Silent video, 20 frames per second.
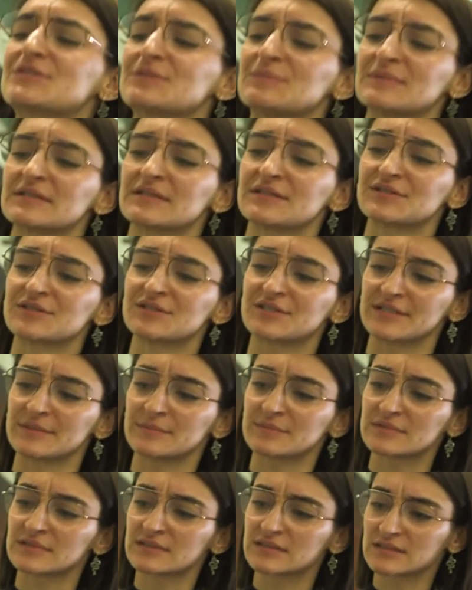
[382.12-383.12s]
submitted
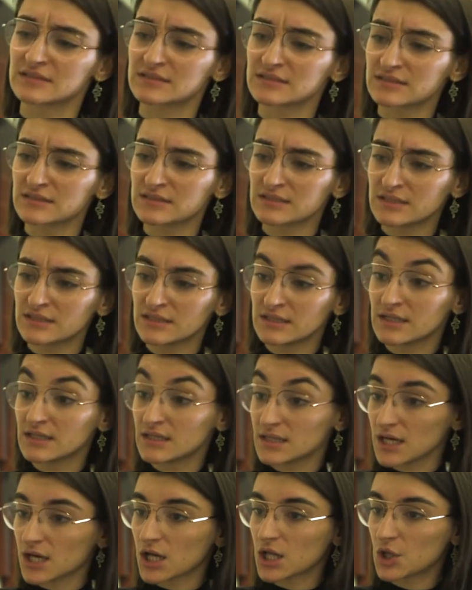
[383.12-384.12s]
scripts,
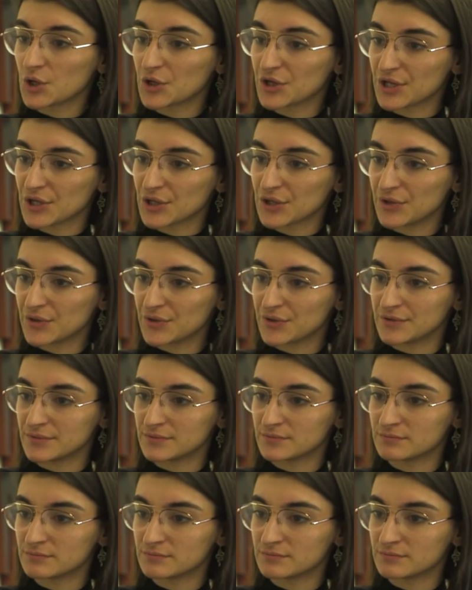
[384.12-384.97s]
including you.